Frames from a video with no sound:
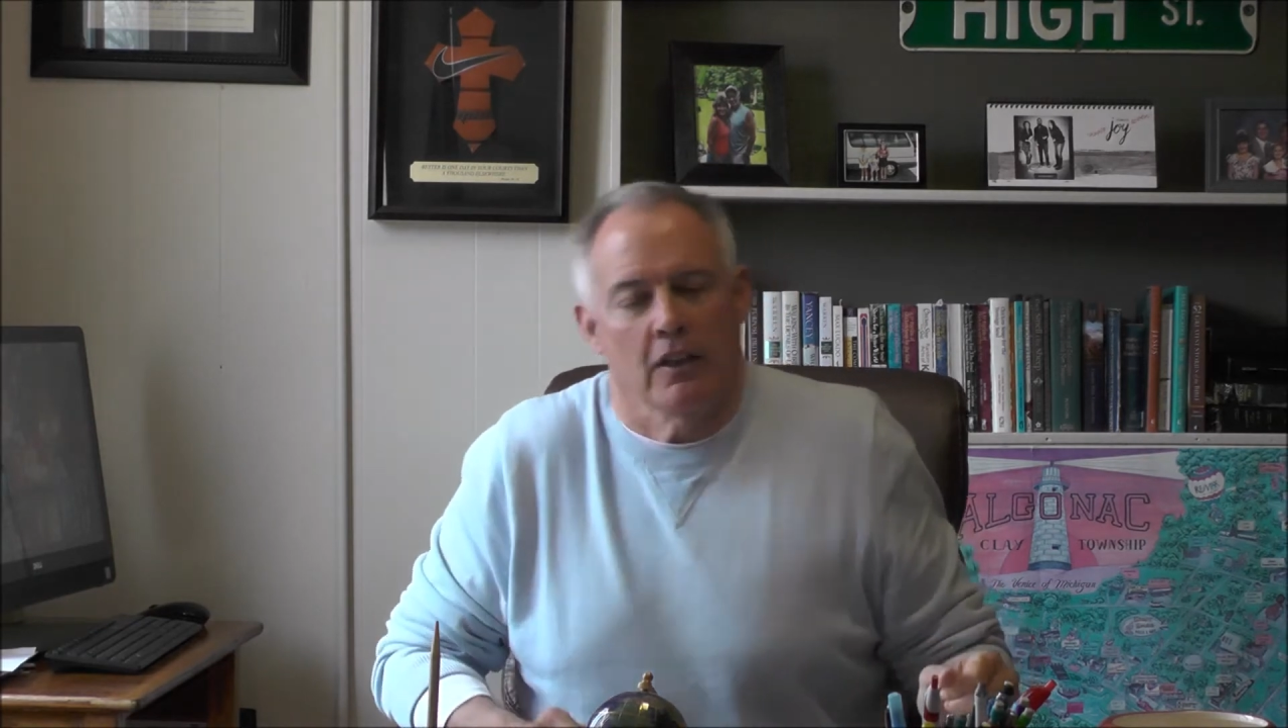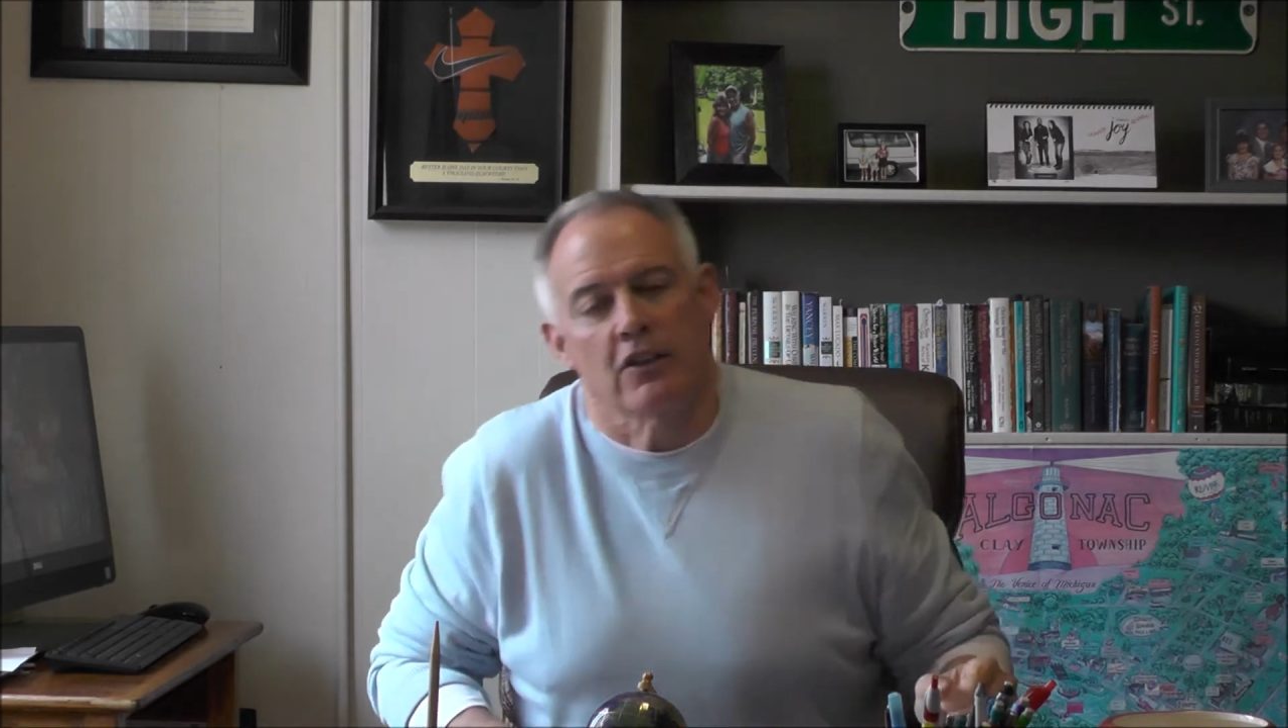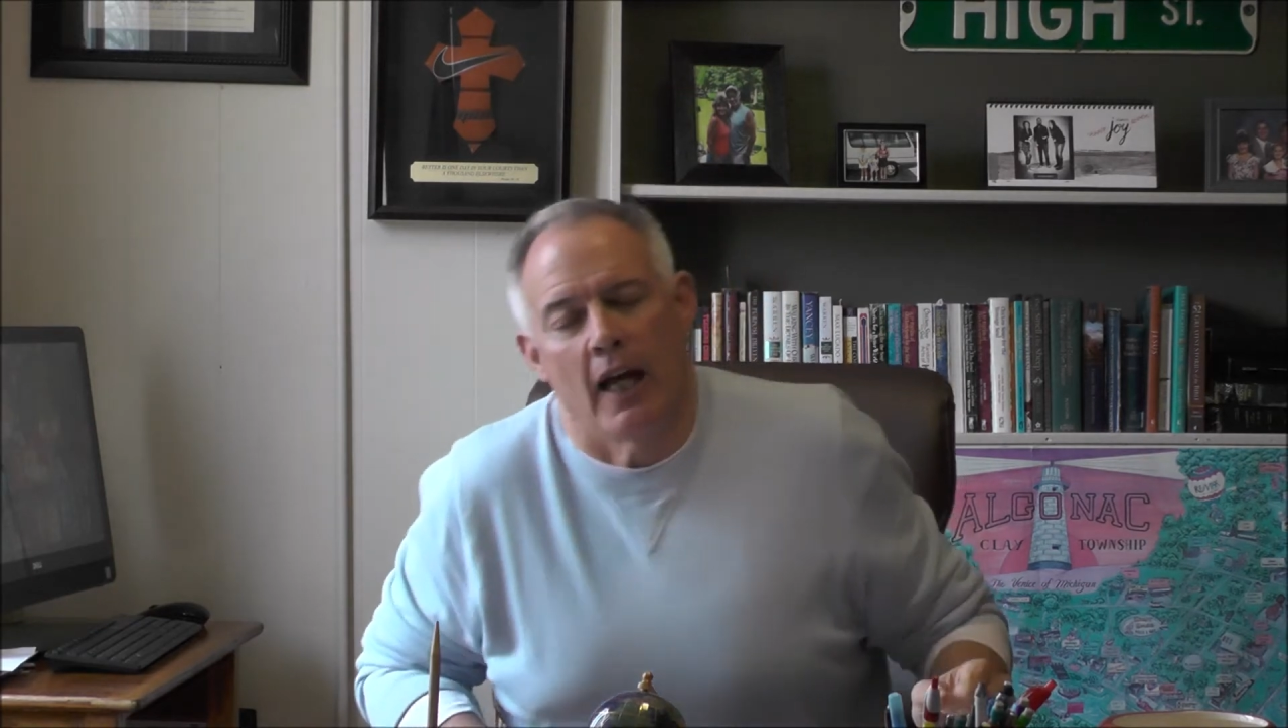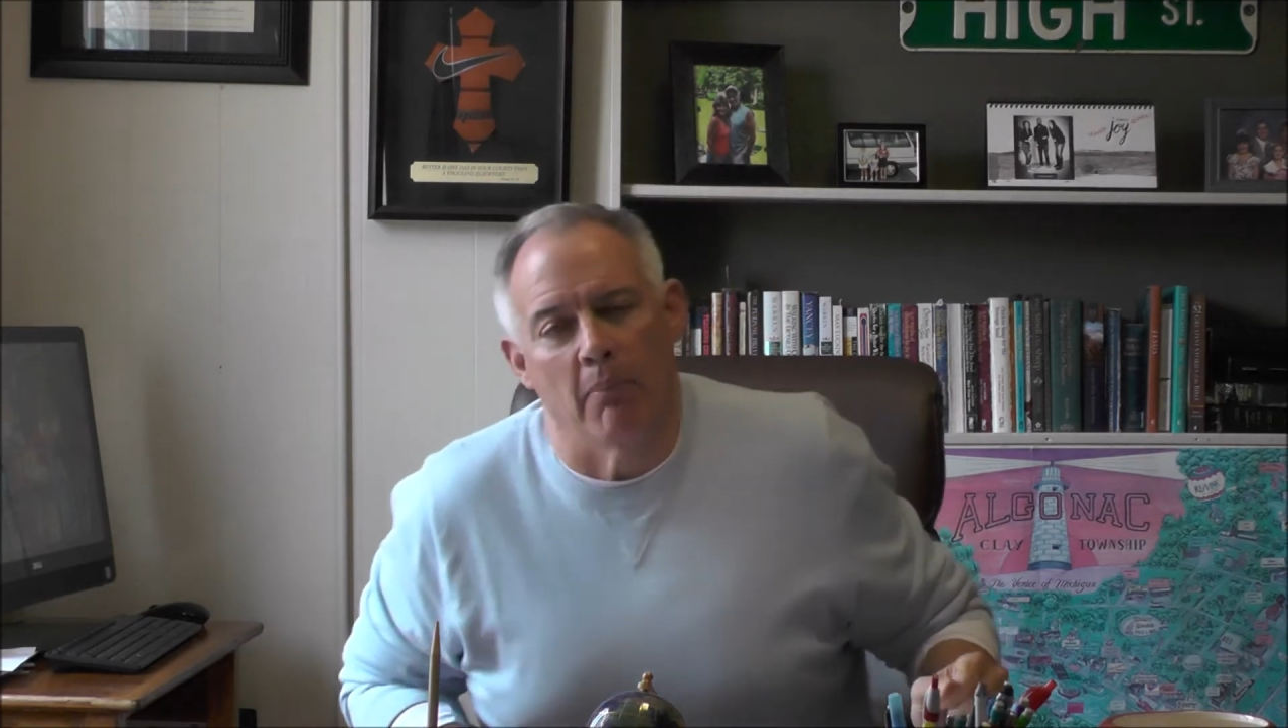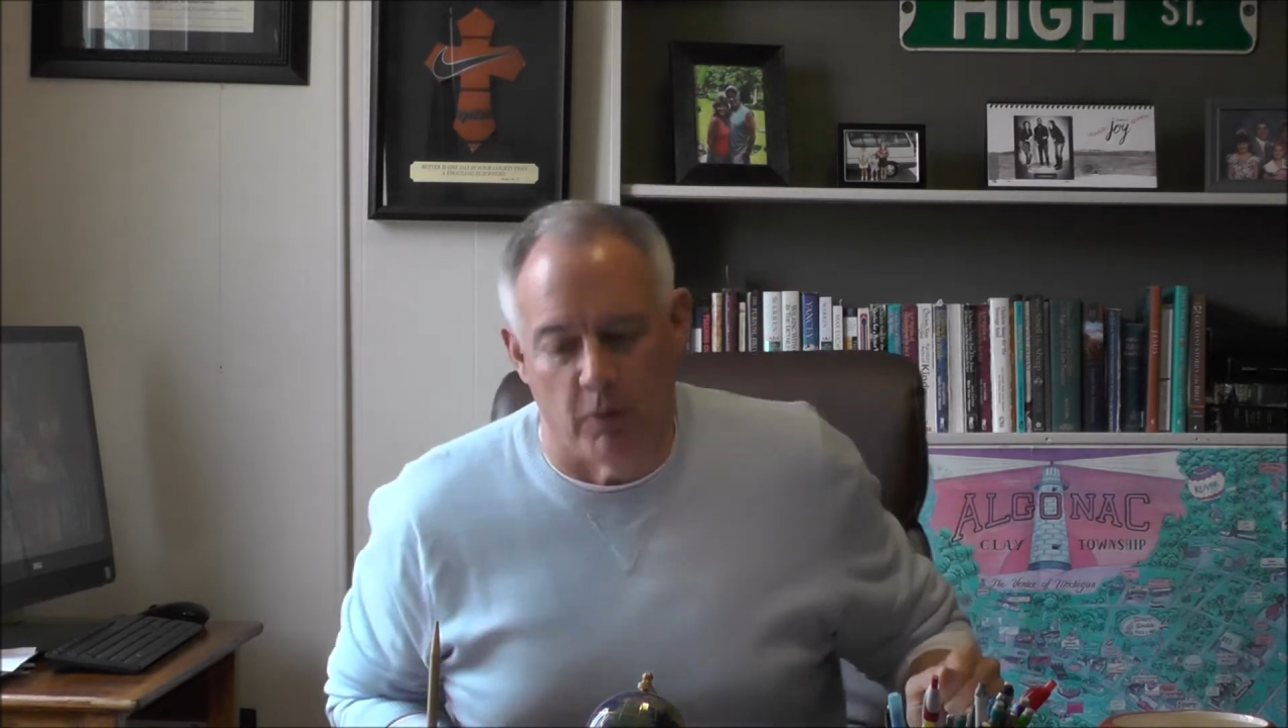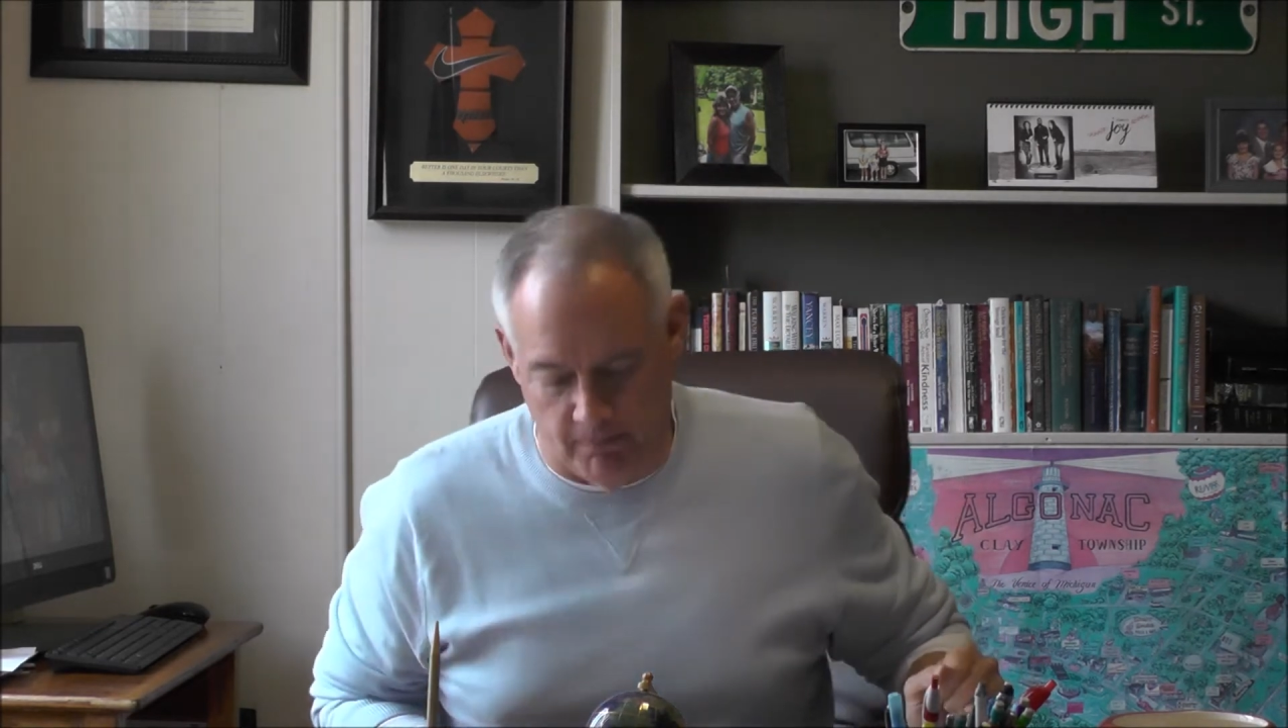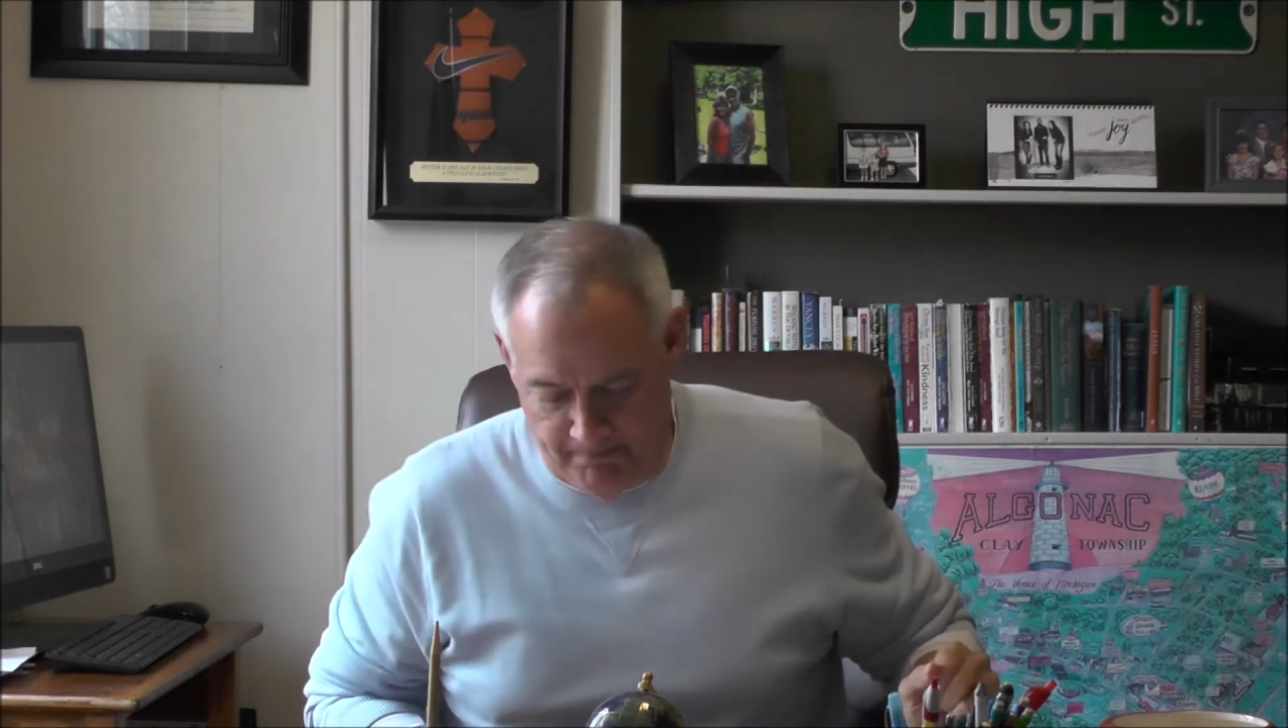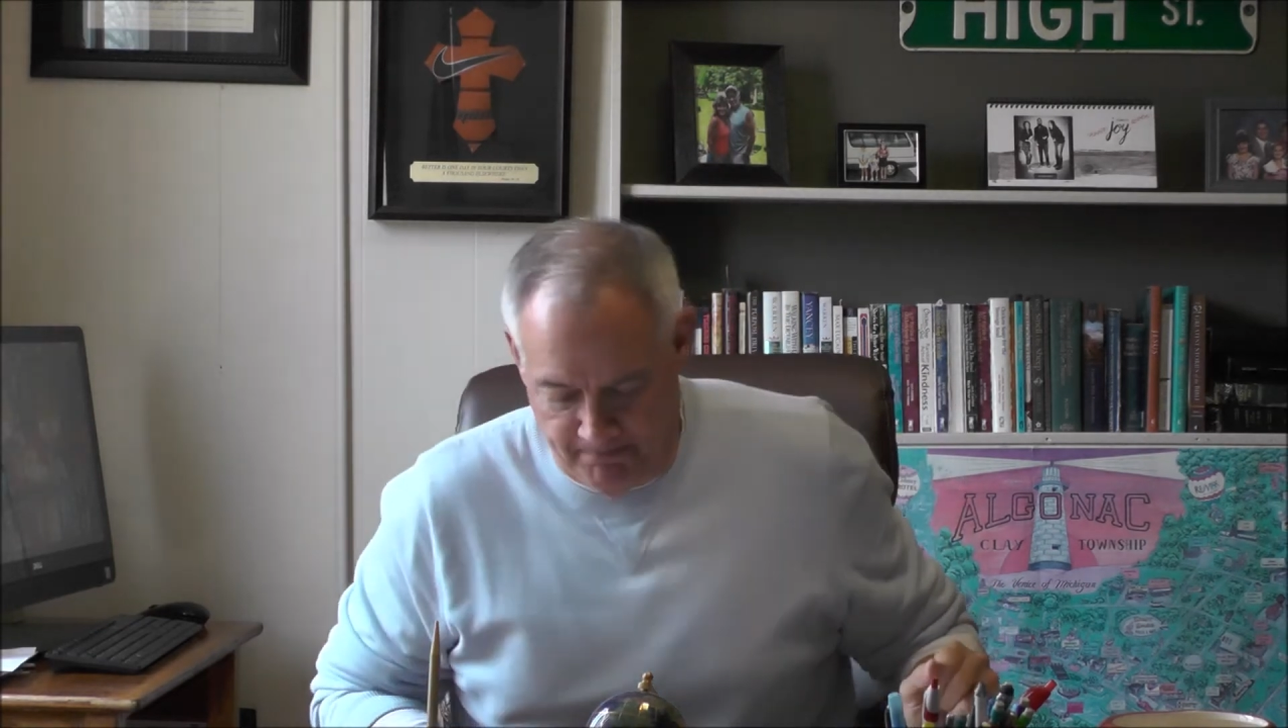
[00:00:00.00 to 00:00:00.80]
example.